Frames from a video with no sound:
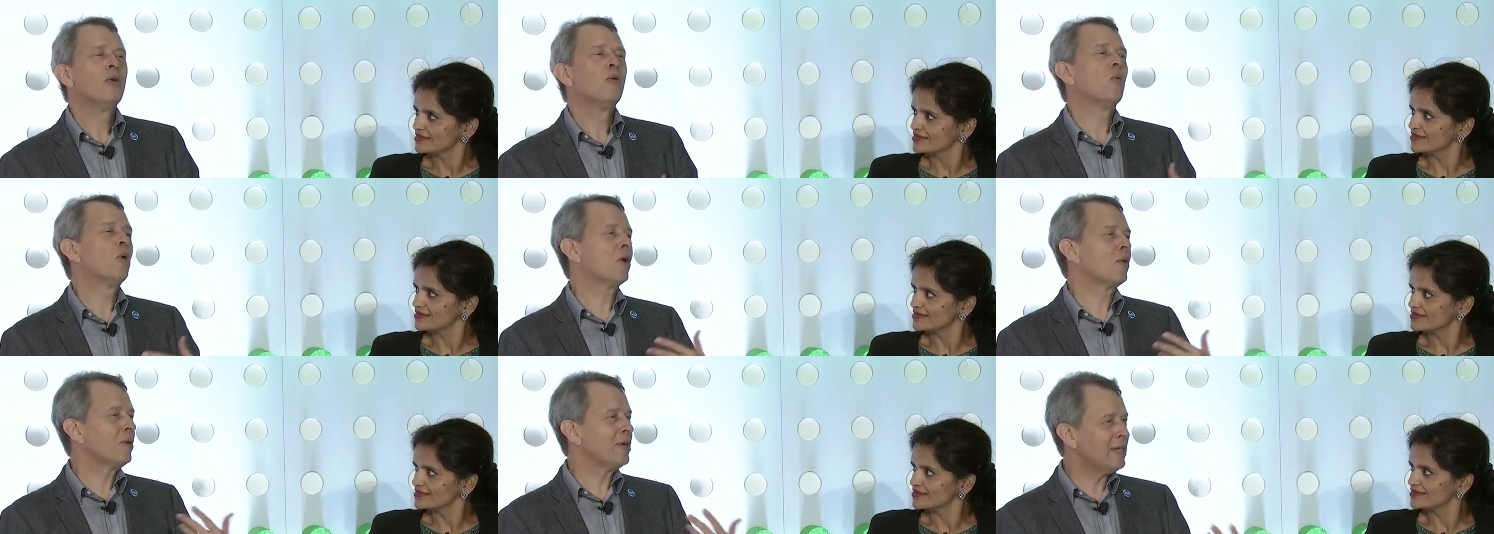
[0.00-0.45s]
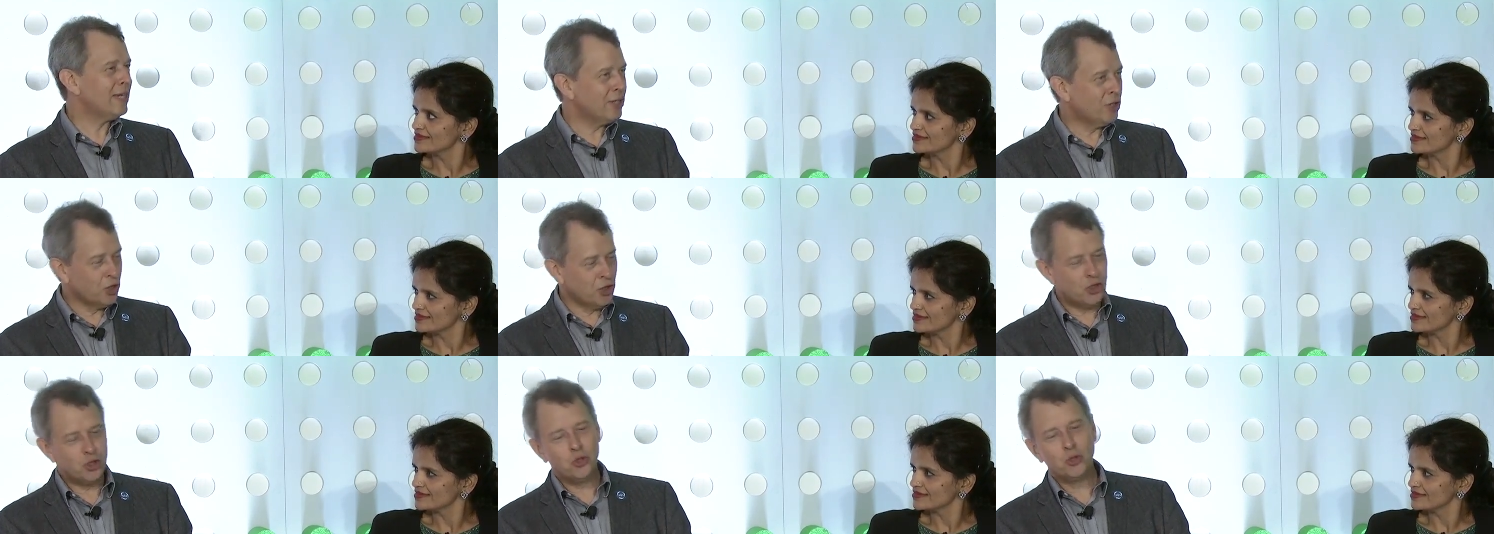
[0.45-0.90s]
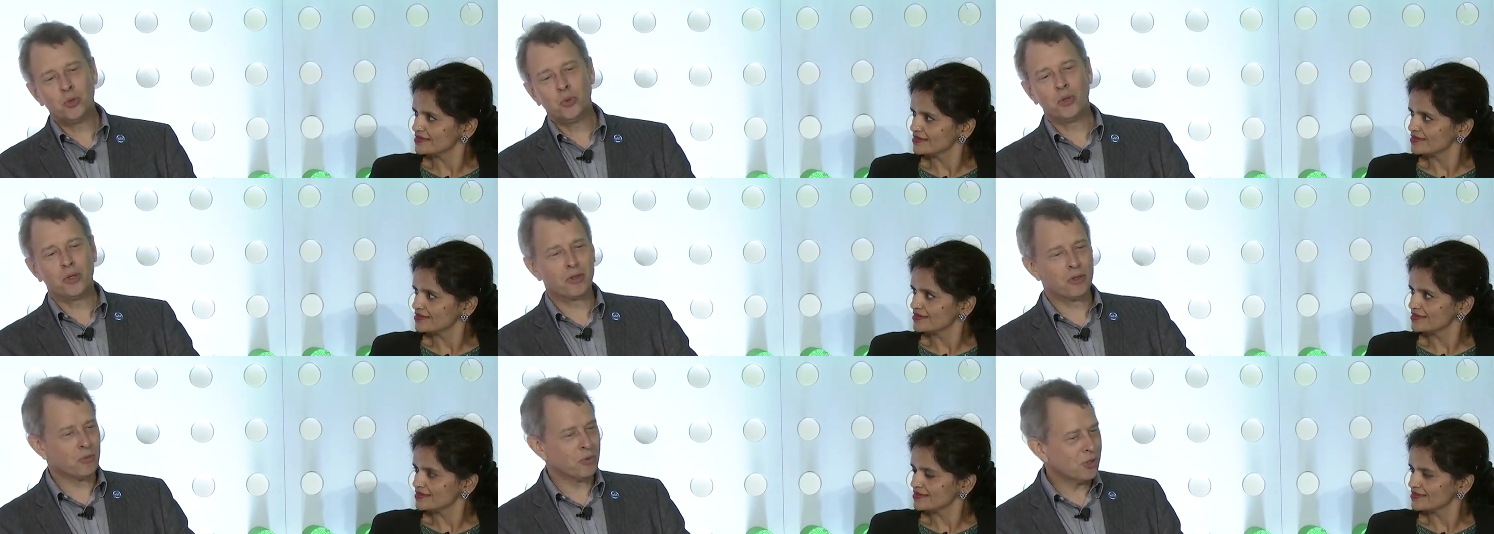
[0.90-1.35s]
Speaker 1: What do I need to do
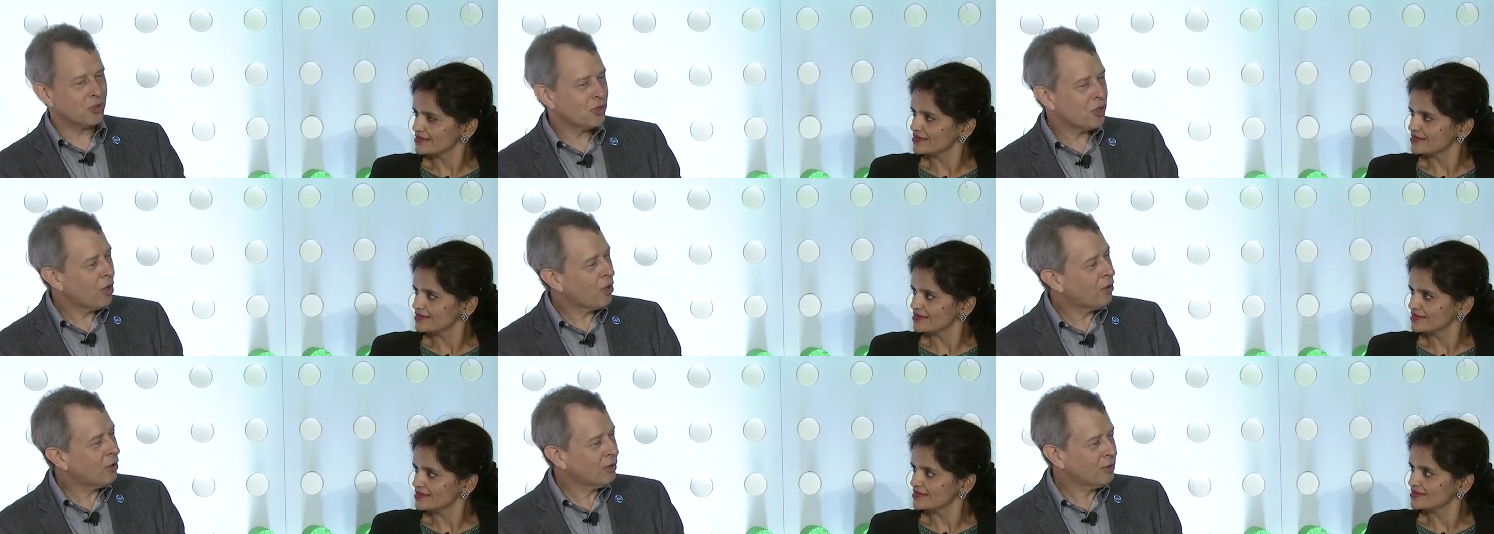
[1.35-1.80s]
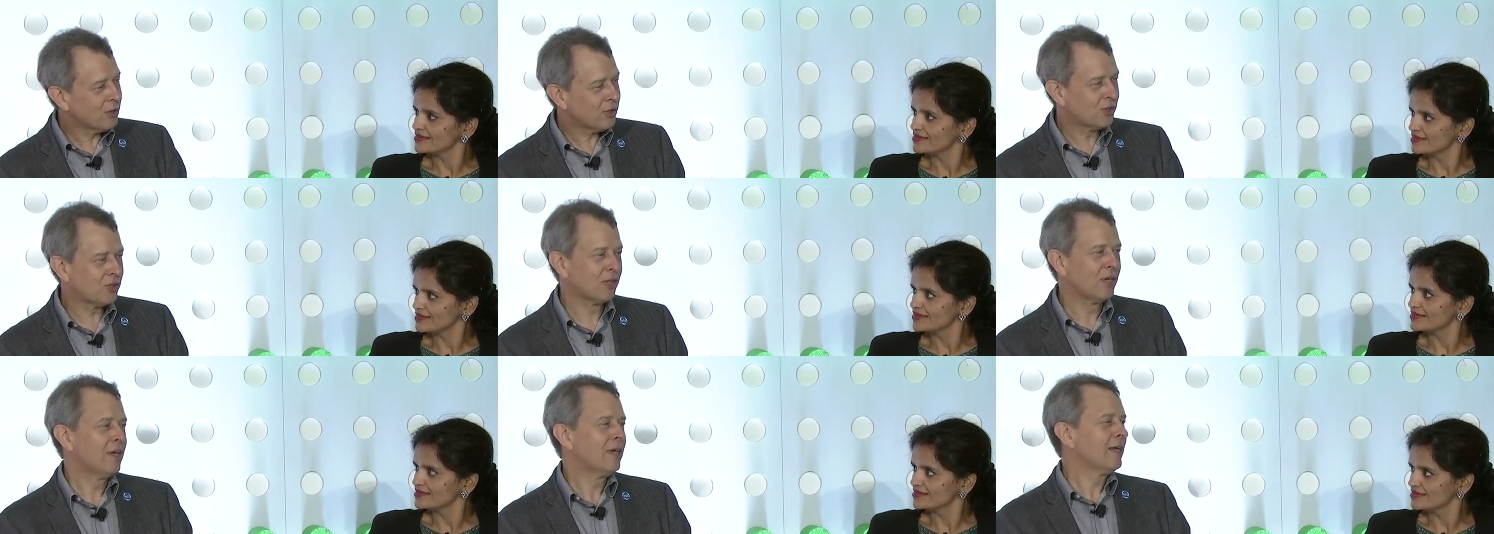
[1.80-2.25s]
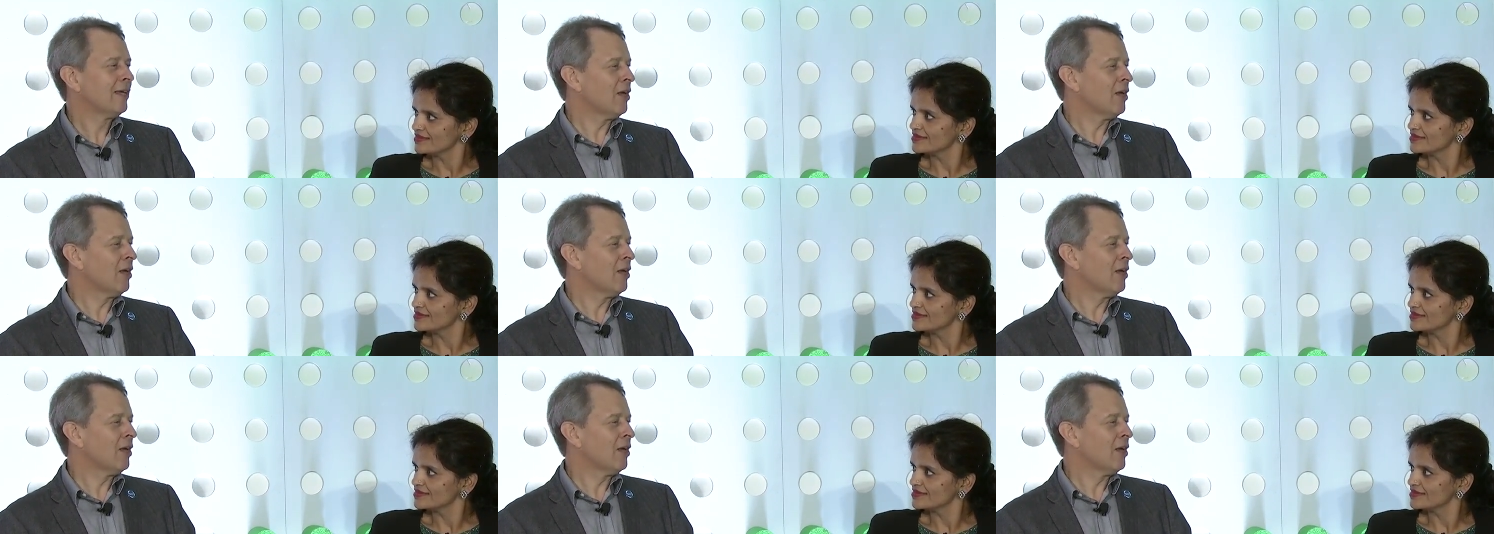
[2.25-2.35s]
with the results?